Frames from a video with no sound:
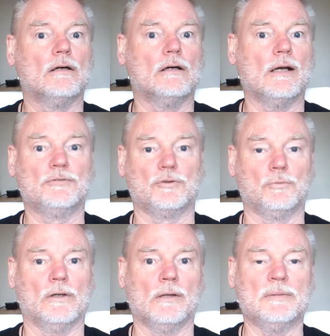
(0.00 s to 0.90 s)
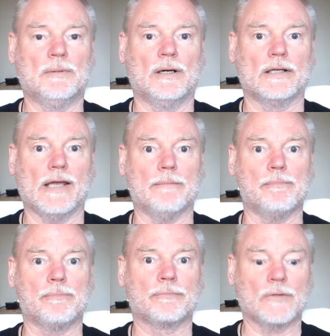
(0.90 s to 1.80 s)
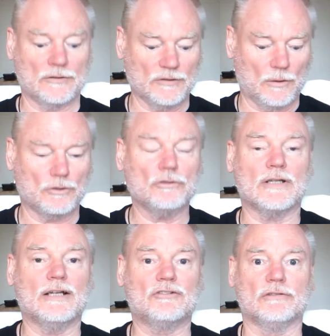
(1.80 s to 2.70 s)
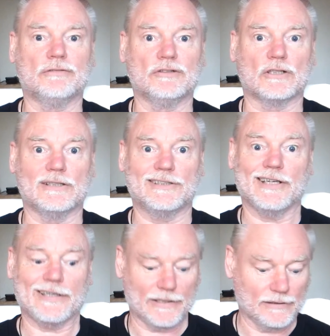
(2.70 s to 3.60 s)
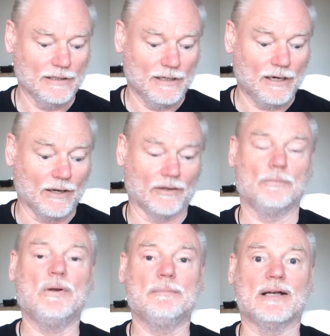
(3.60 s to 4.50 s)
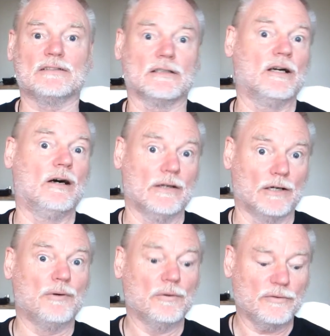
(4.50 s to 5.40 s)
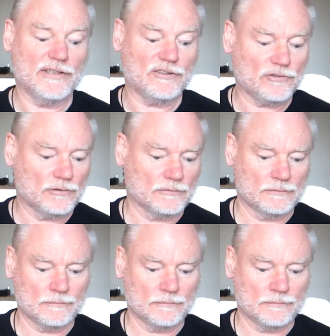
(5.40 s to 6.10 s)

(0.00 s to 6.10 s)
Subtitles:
Amazon won't let me buy it again, so I couldn't actually physically check it. And I went back to the guy and I wrote this.